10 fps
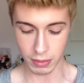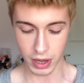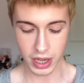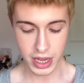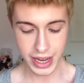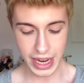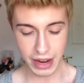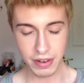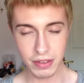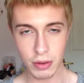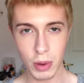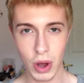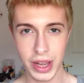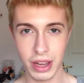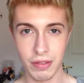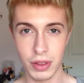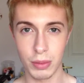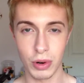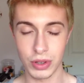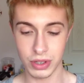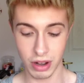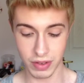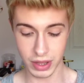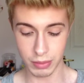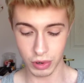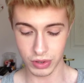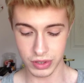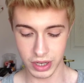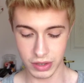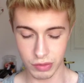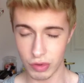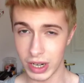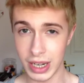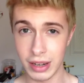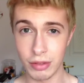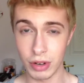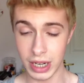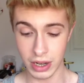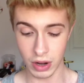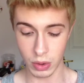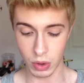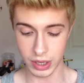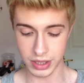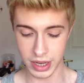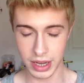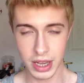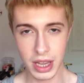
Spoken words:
But even if you're buying it for the bronzer, I think the bronzer is really high quality.